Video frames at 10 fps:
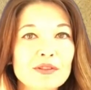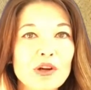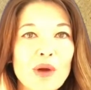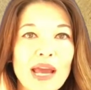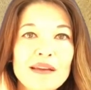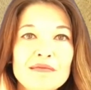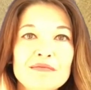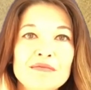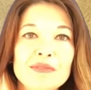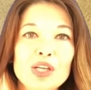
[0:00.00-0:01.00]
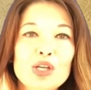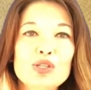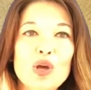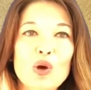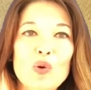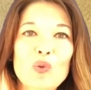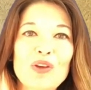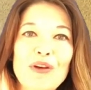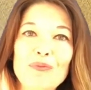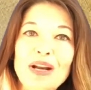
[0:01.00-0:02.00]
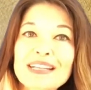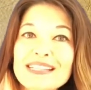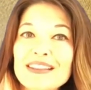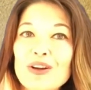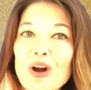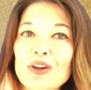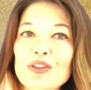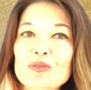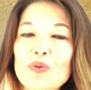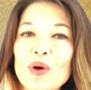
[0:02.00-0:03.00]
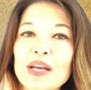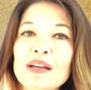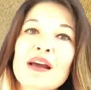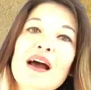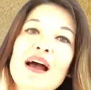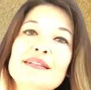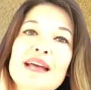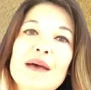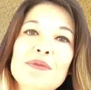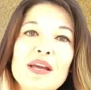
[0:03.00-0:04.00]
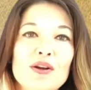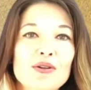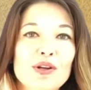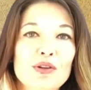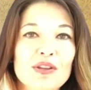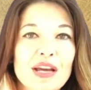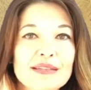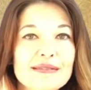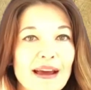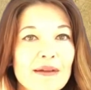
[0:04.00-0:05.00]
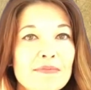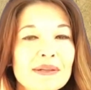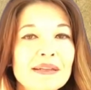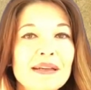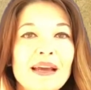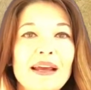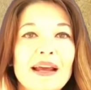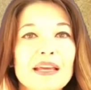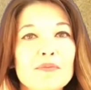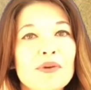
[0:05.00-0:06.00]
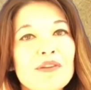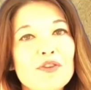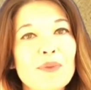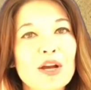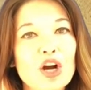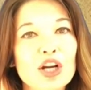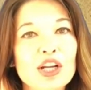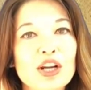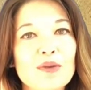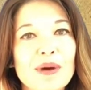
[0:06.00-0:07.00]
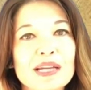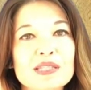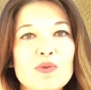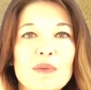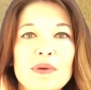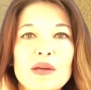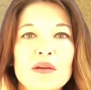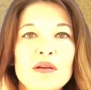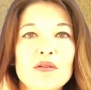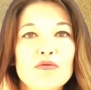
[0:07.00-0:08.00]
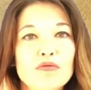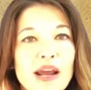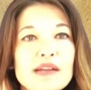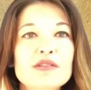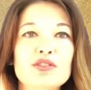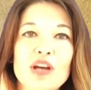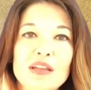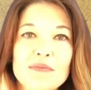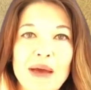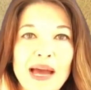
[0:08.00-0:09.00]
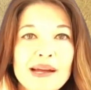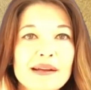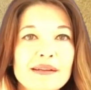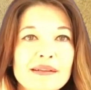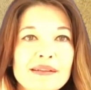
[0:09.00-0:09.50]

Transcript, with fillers: Okay? So if I'm ready to send the card at this point, I tap the arrow to go to the next step, and I can preview my card here by swiping right to check the back.